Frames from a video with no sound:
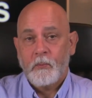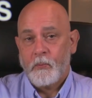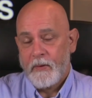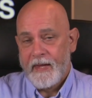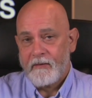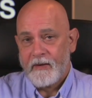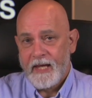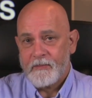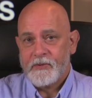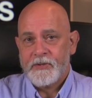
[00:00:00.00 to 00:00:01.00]
without
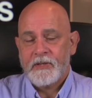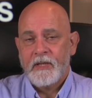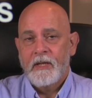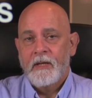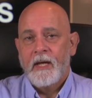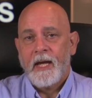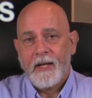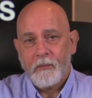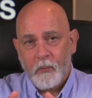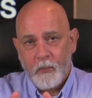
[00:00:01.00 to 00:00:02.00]
labels,
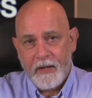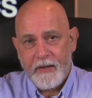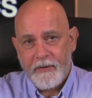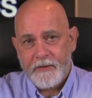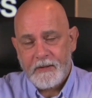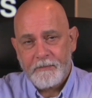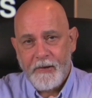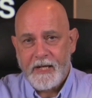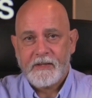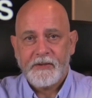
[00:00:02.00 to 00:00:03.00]
and with some
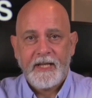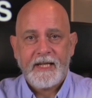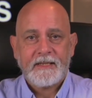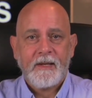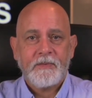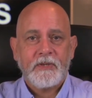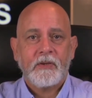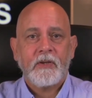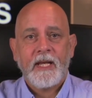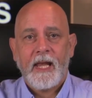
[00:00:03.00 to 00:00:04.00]
practical next steps
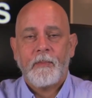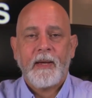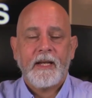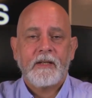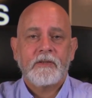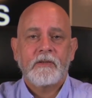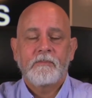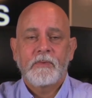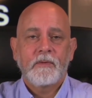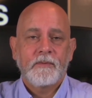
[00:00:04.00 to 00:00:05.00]
that could help Anna to
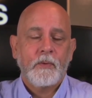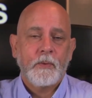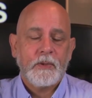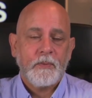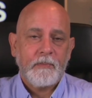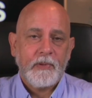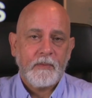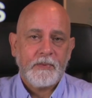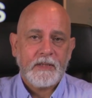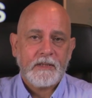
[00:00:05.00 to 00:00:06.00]
move forward with
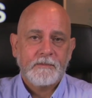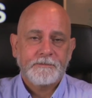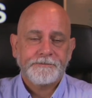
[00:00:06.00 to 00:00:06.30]
purpose.